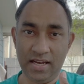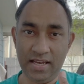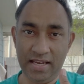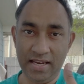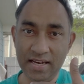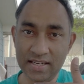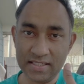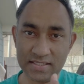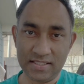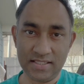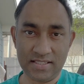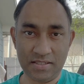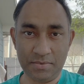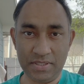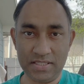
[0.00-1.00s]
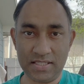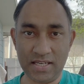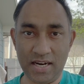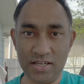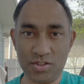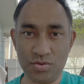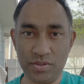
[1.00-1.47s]
heating system
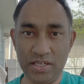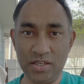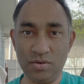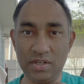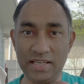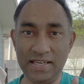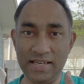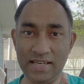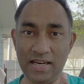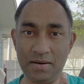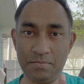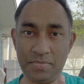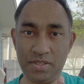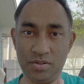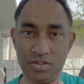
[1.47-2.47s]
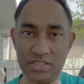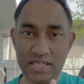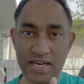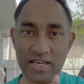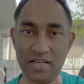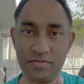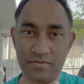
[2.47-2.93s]
inside, so it will heat up your
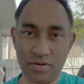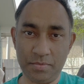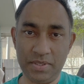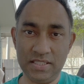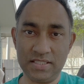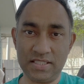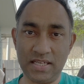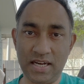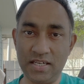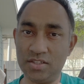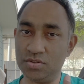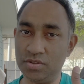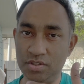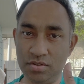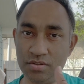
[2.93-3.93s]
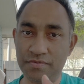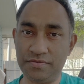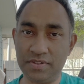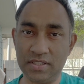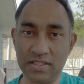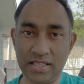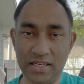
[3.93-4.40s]
jacket from inside so you don't
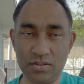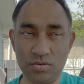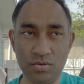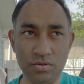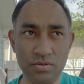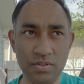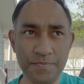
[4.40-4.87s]
feel that cold.